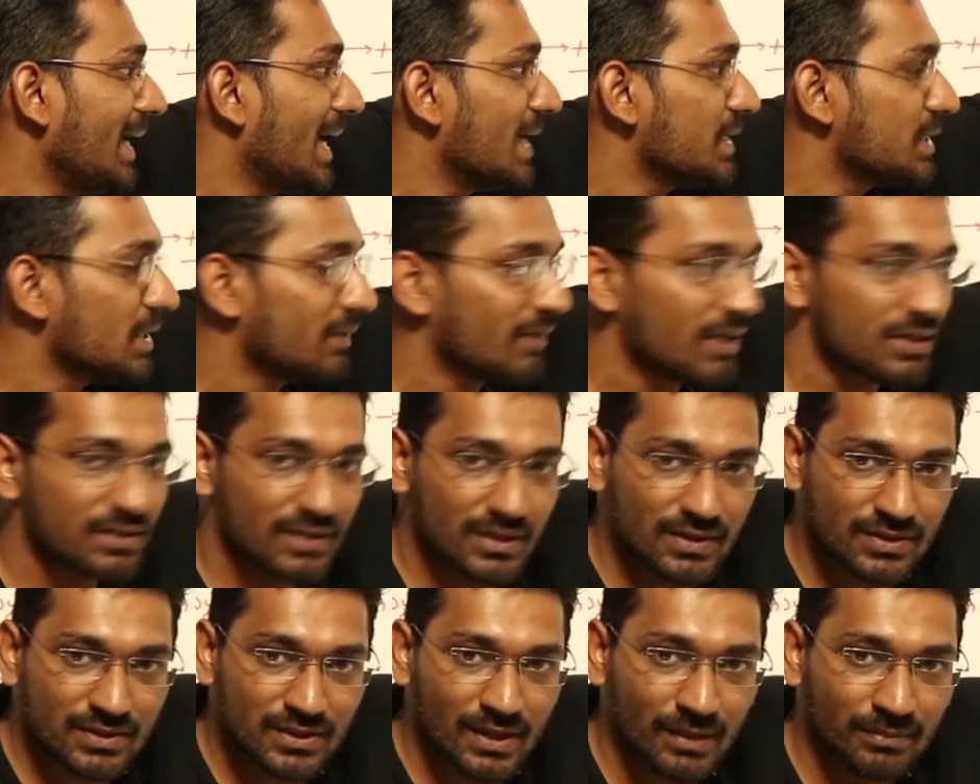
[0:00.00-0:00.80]
as our
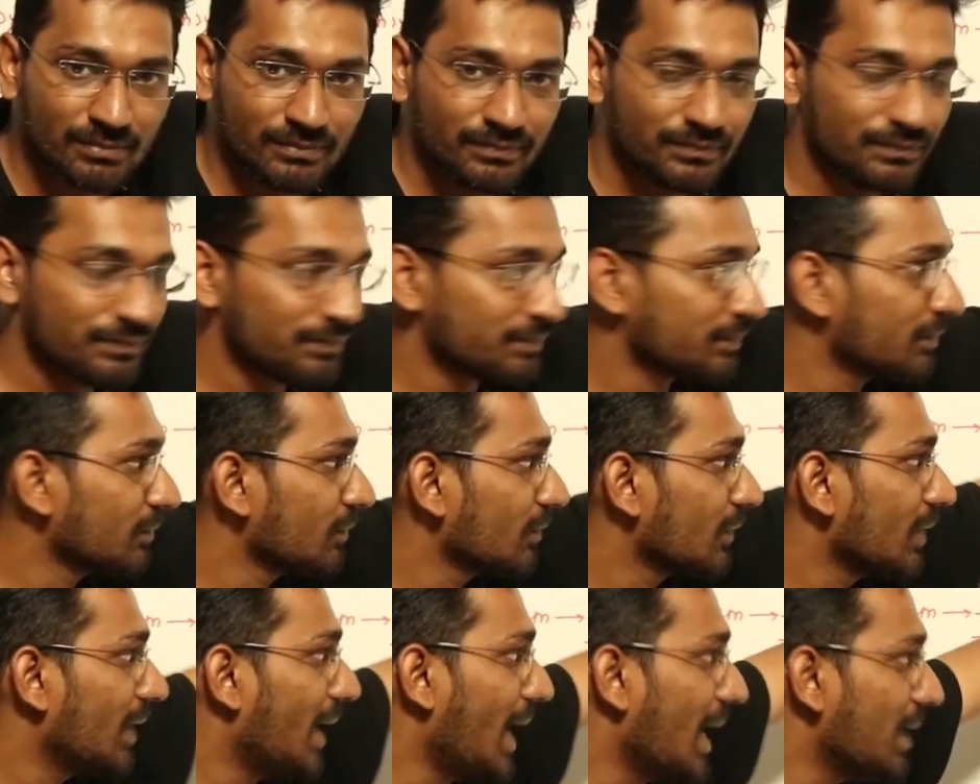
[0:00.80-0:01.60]
system.
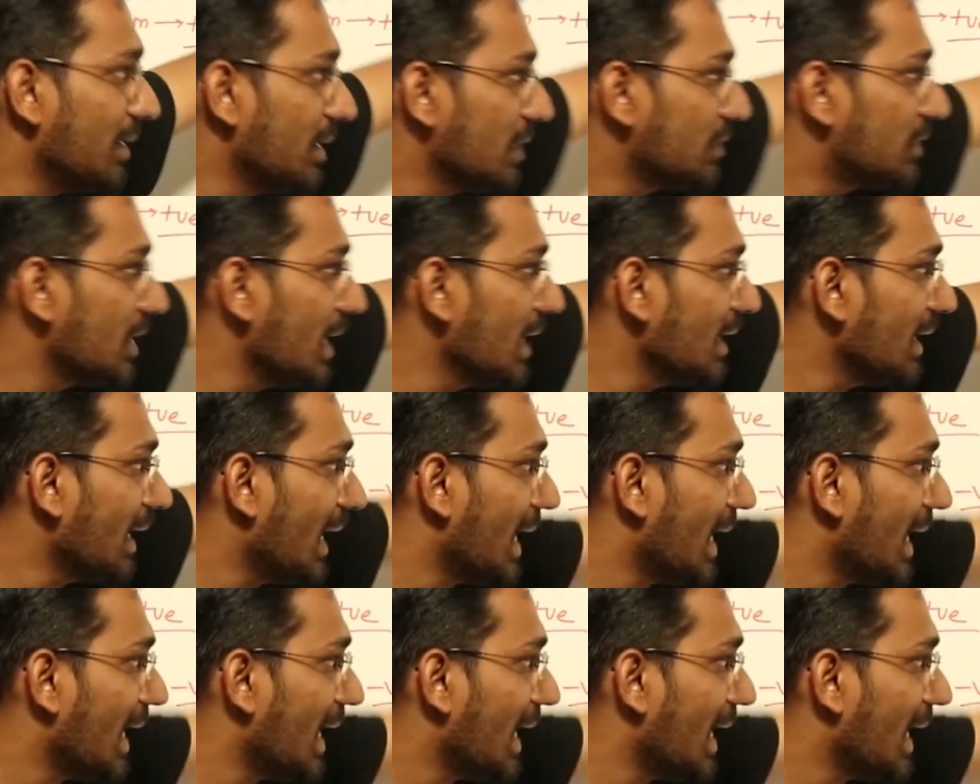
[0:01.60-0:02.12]
Anything